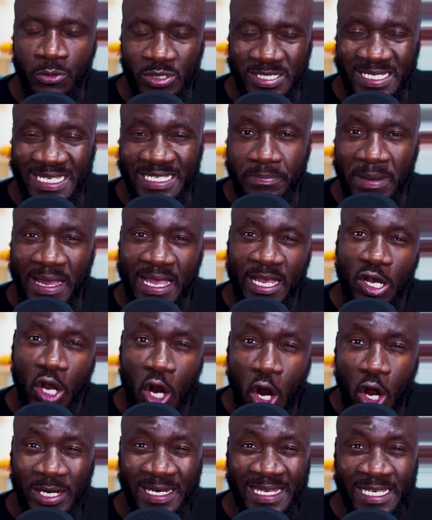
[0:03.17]
was hit by a
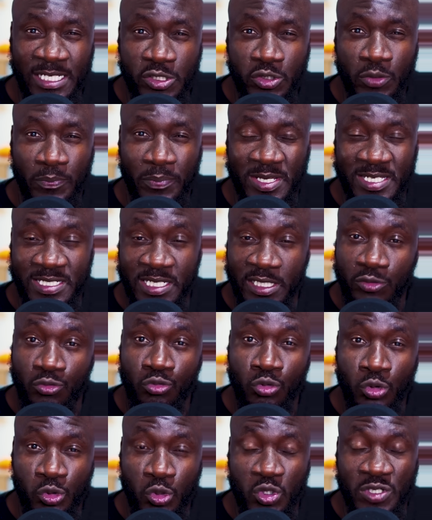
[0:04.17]
car linked to President
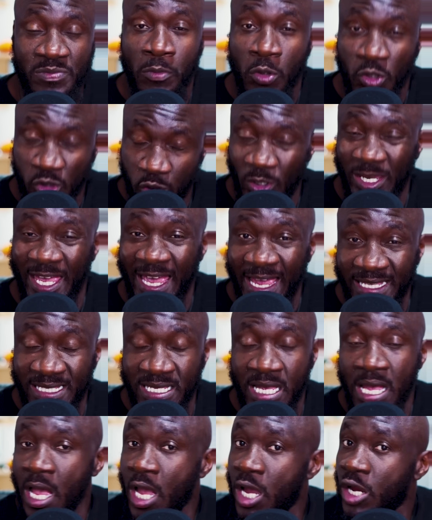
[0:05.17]
Ruto's
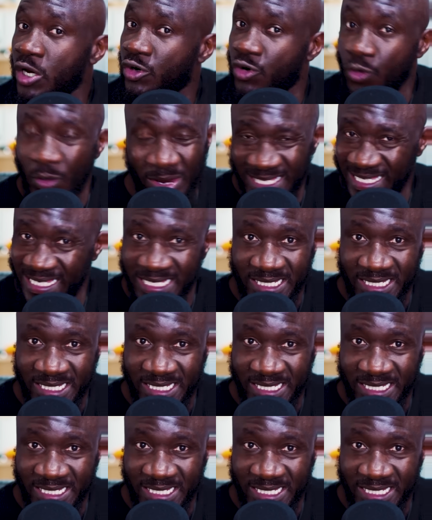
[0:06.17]
motorcade. Crazy